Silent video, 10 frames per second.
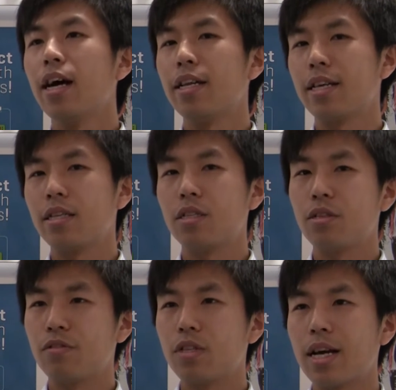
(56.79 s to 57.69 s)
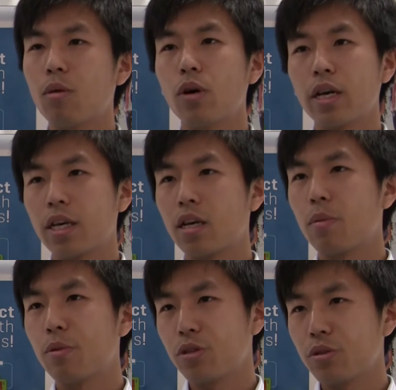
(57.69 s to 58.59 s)
attending different networking
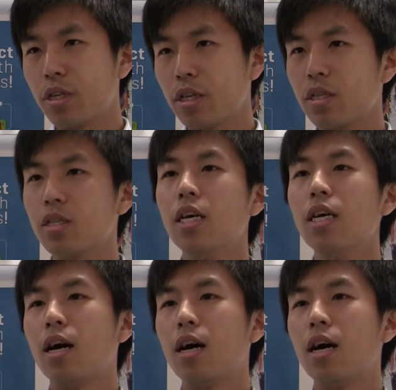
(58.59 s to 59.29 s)
opportunities,